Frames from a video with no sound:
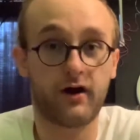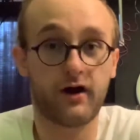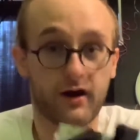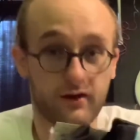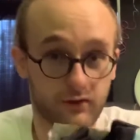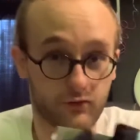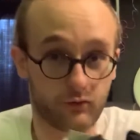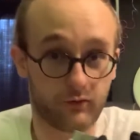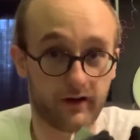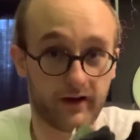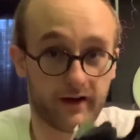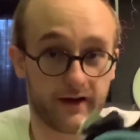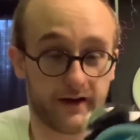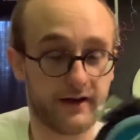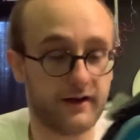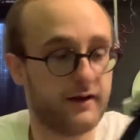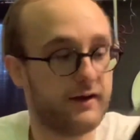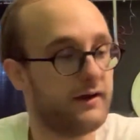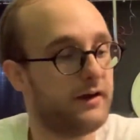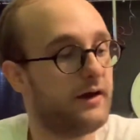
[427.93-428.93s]
colorway.
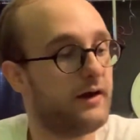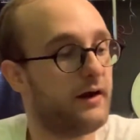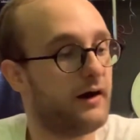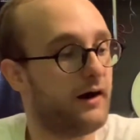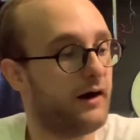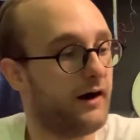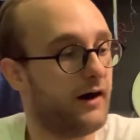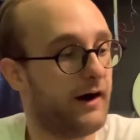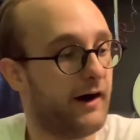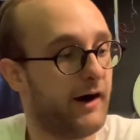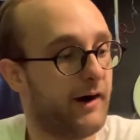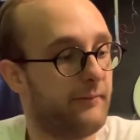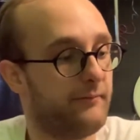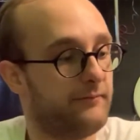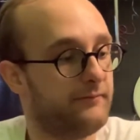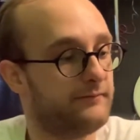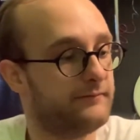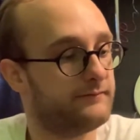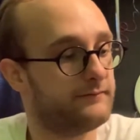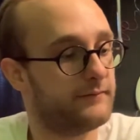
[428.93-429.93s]

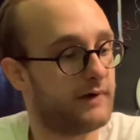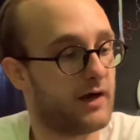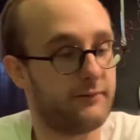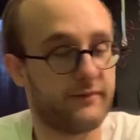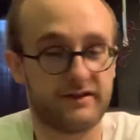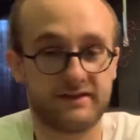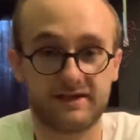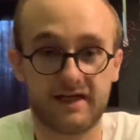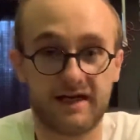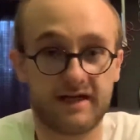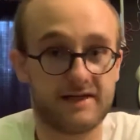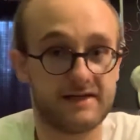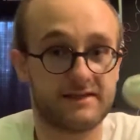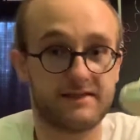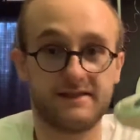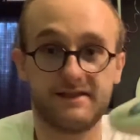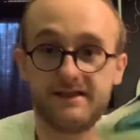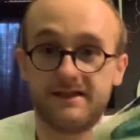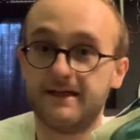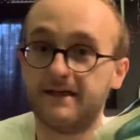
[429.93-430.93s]
I'm excited to
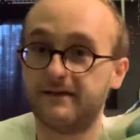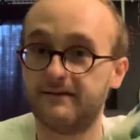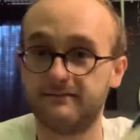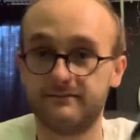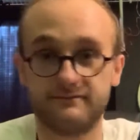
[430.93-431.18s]
see